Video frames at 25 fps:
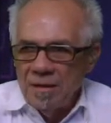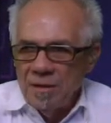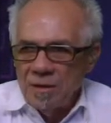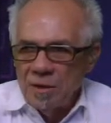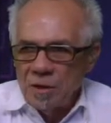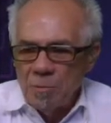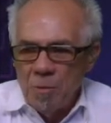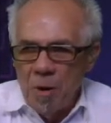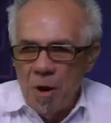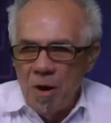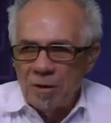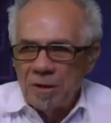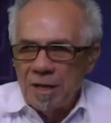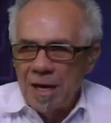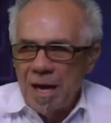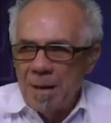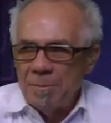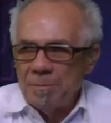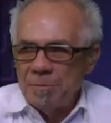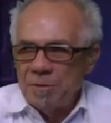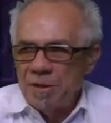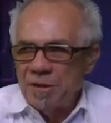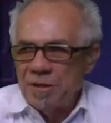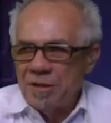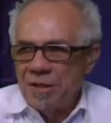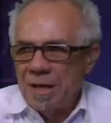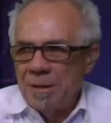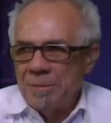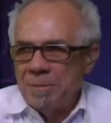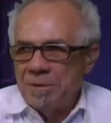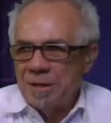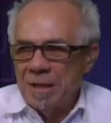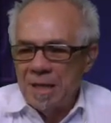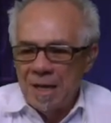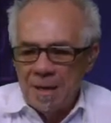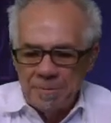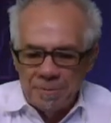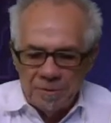Small caps, same
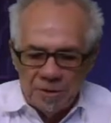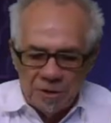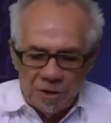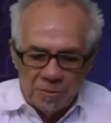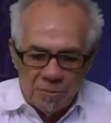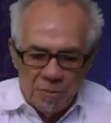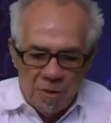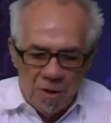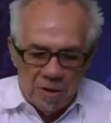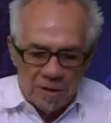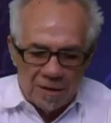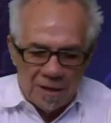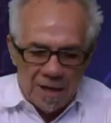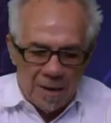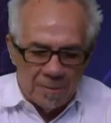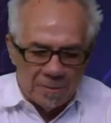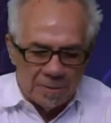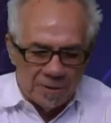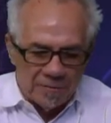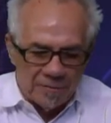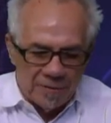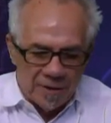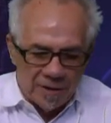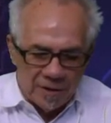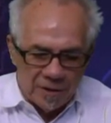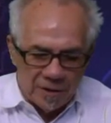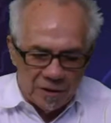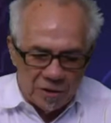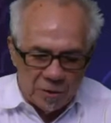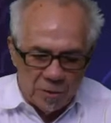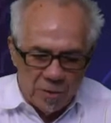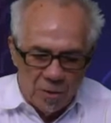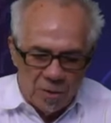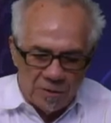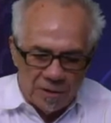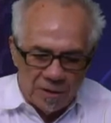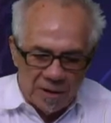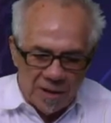setup in the small caps. In fact, let's
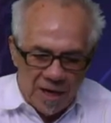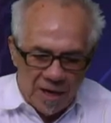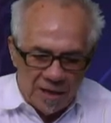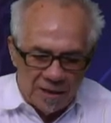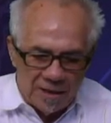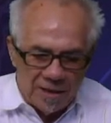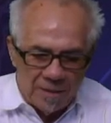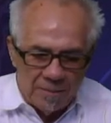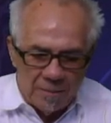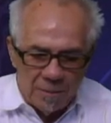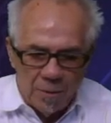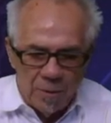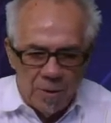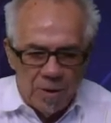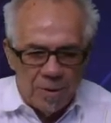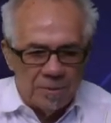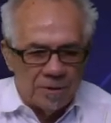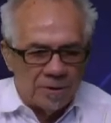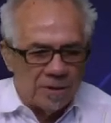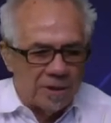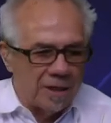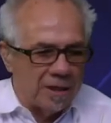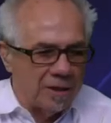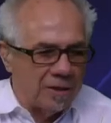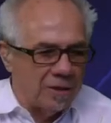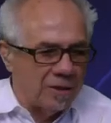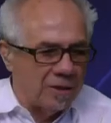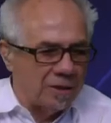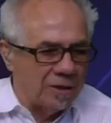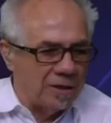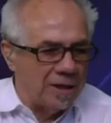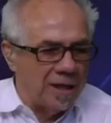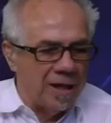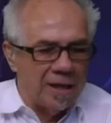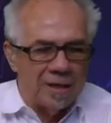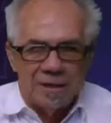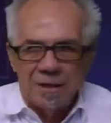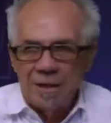go over to the IWM and take a look at
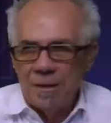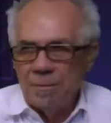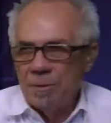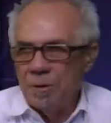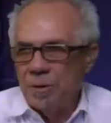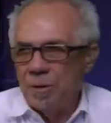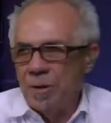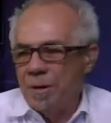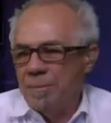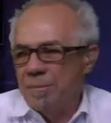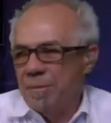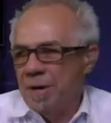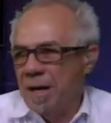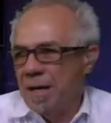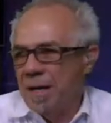the IWM.